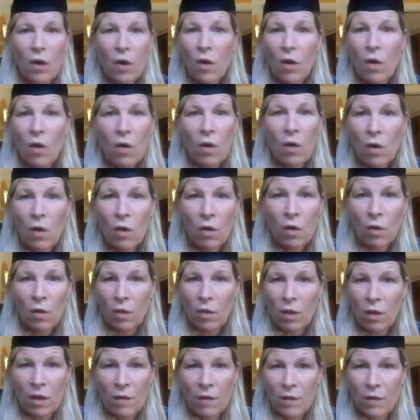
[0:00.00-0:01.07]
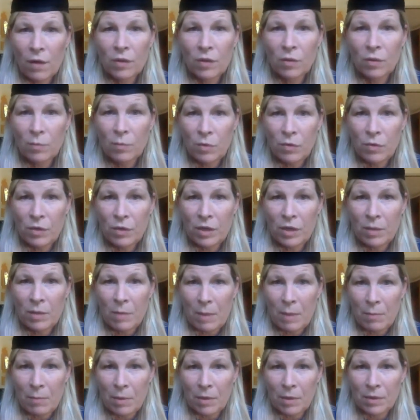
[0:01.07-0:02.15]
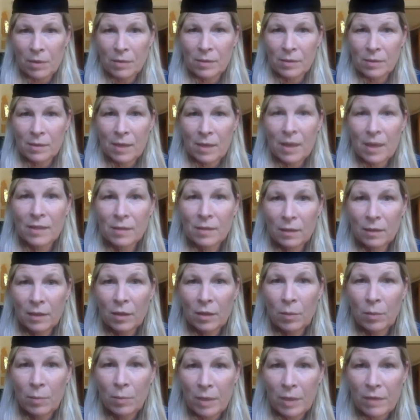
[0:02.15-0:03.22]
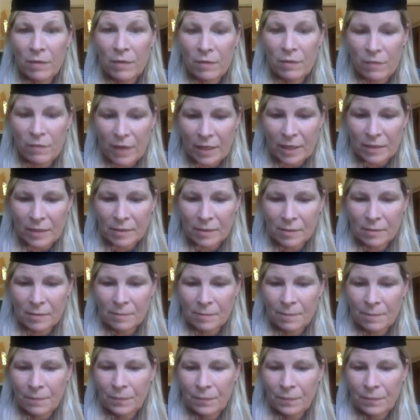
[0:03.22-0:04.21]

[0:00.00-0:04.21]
all of our community members as a little bit of advice.